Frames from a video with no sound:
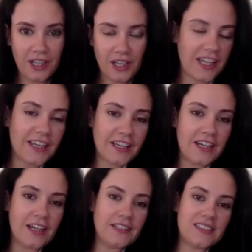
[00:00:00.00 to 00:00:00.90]
Like
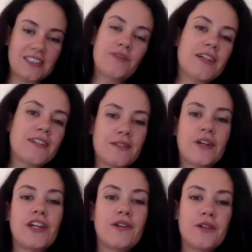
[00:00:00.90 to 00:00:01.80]
sometimes I'm
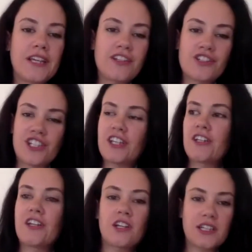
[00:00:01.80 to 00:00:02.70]
gonna eat
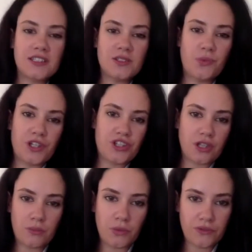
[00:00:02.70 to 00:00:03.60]
chicken nuggets watching
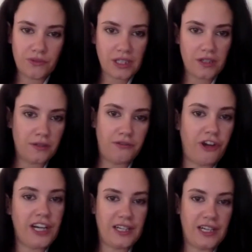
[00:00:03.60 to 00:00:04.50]
a movie on a
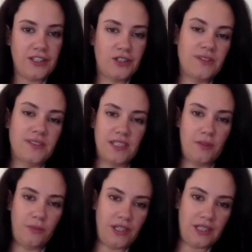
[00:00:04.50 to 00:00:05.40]
Friday night to
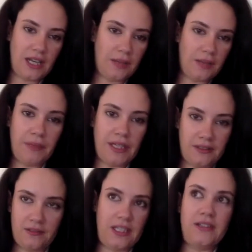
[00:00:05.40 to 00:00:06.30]
celebrate that I
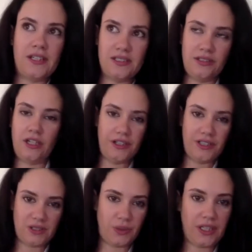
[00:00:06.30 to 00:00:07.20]
made $10,000
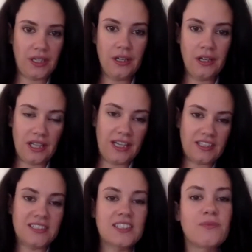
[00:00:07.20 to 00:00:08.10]
this week. Like
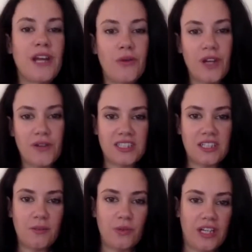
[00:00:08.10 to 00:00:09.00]
this is my way of
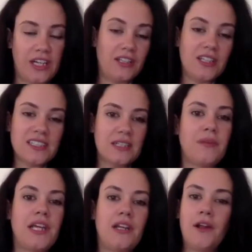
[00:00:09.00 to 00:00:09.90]
celebrating. It doesn't
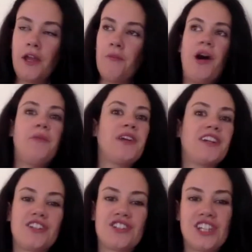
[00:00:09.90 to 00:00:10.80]
mean popping
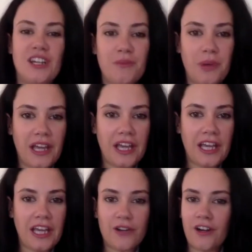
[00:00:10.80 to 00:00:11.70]
the
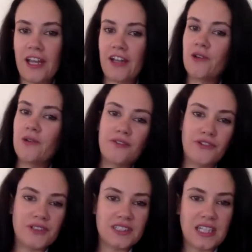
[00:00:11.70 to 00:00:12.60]
champagne or like going
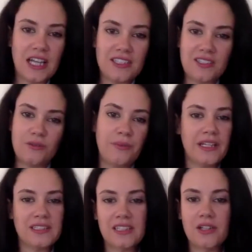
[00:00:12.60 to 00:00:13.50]
first class to
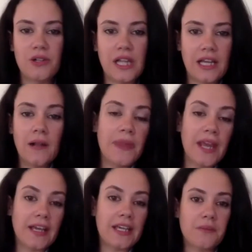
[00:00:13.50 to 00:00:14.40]
Mexico. Like
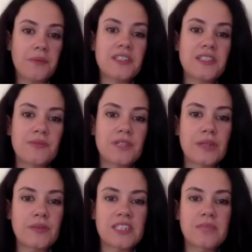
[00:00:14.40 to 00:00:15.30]
it can be
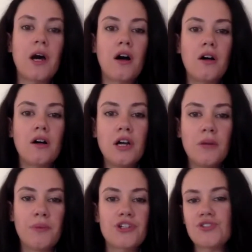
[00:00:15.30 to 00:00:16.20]
something small,
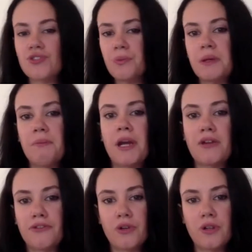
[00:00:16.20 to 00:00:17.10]
but just to be
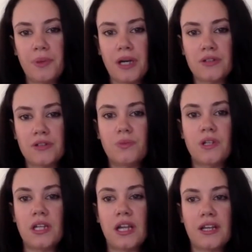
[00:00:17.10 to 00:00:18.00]
mindful about
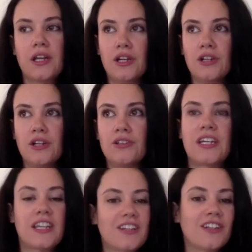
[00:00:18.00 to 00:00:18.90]
really like
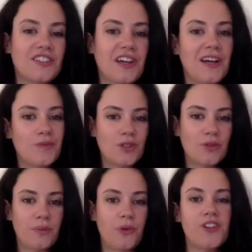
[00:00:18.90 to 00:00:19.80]
taking the time to
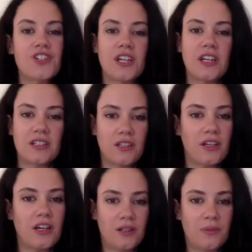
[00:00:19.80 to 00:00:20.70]
appreciate
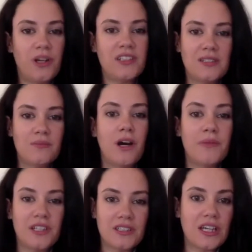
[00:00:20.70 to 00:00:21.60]
the present
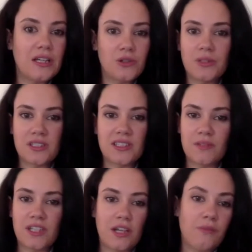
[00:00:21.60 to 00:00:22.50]
moment and doing
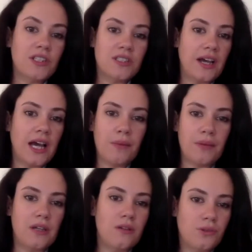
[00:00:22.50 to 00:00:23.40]
something that makes you
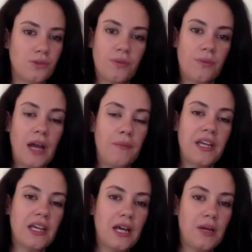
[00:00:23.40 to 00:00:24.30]
happy. And
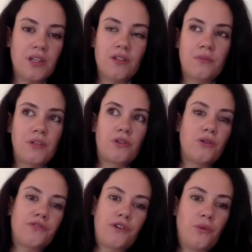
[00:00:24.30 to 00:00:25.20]
being happy could be go
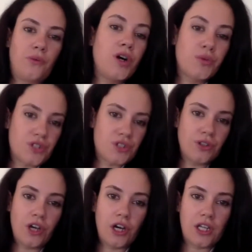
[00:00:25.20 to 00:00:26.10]
for a walk with your dog.